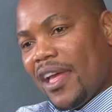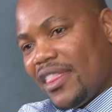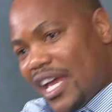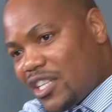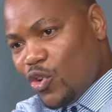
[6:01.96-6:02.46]

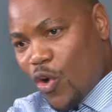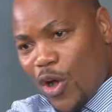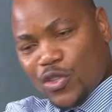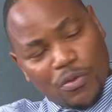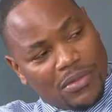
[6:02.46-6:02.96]
that
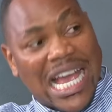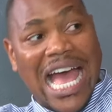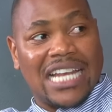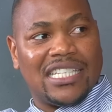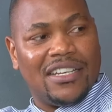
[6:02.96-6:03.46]
long
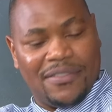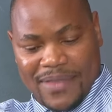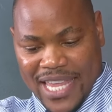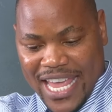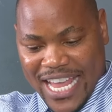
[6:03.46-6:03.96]
zomthatha
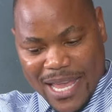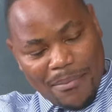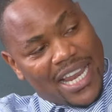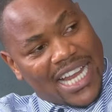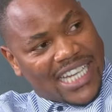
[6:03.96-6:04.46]

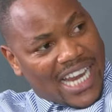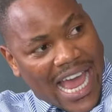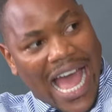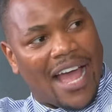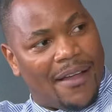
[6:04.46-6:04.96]
ngimlethe
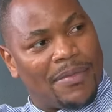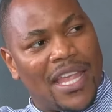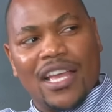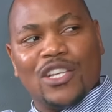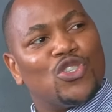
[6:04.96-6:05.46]
la
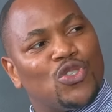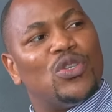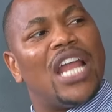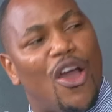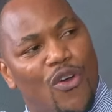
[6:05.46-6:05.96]

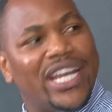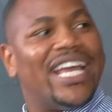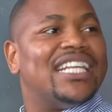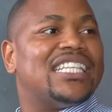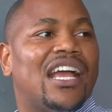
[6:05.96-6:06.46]
sooner or
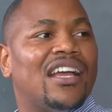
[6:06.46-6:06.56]
later